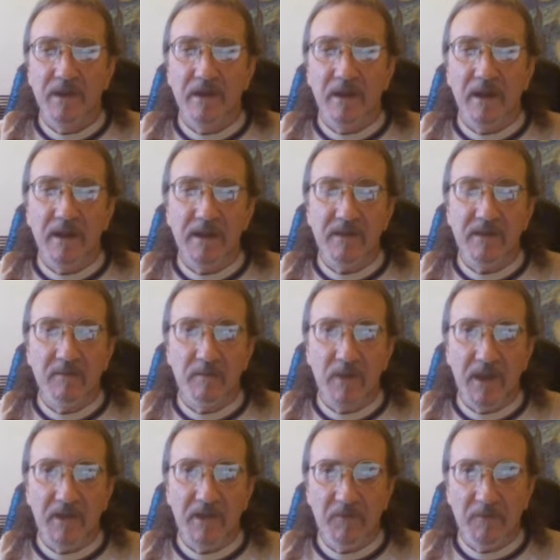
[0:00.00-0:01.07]
I even
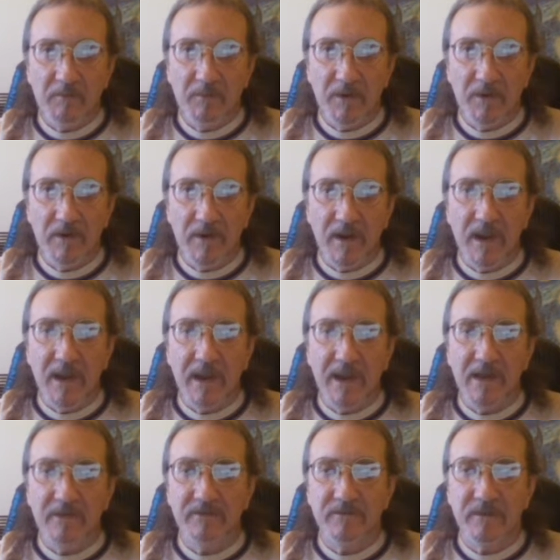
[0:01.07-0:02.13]
paid for parking
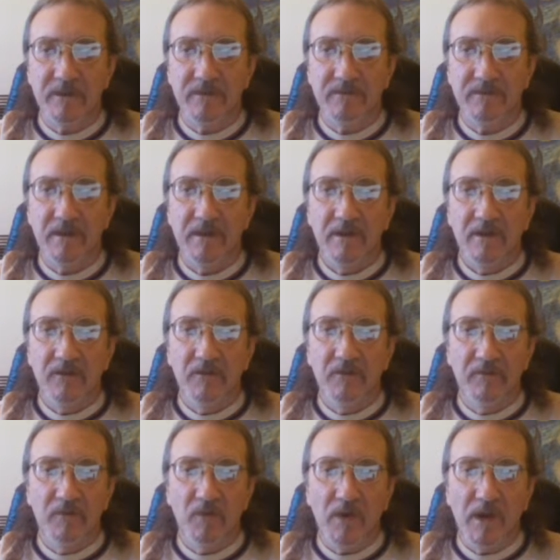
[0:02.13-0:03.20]
access to
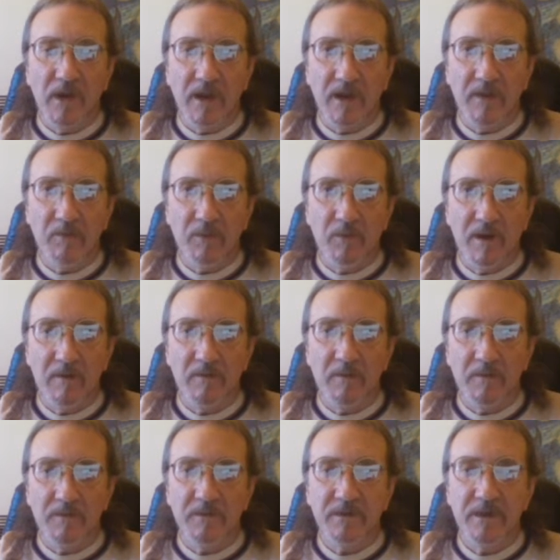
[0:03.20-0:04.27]
avoid any
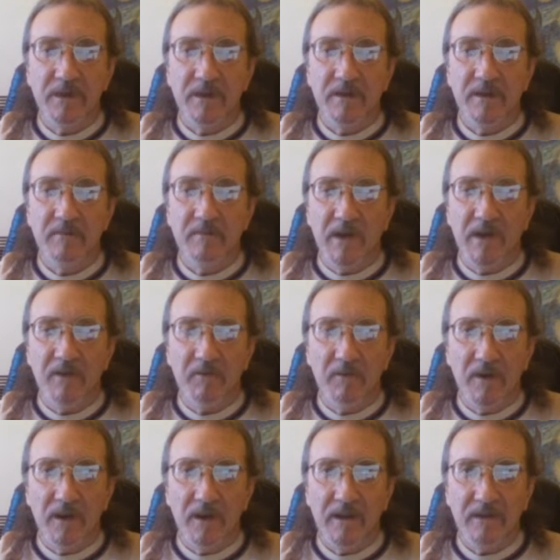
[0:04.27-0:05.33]
problems that might
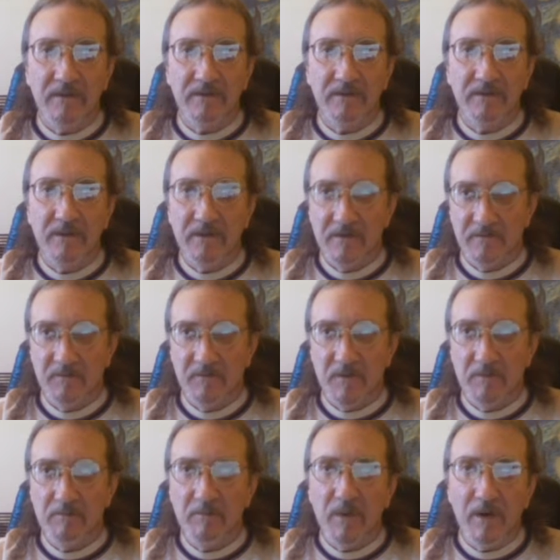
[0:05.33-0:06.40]
arise
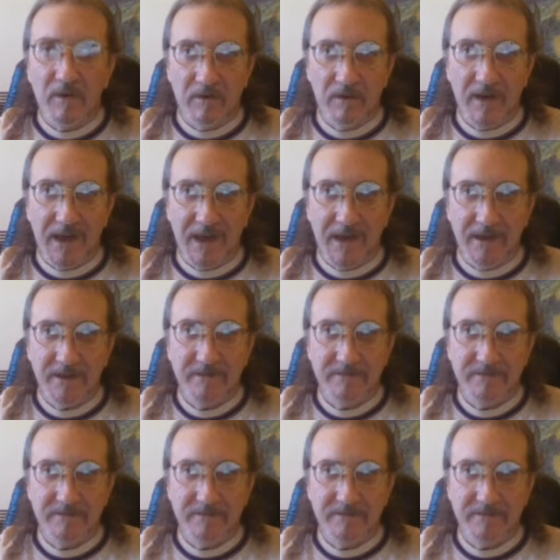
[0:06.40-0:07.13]
from parking.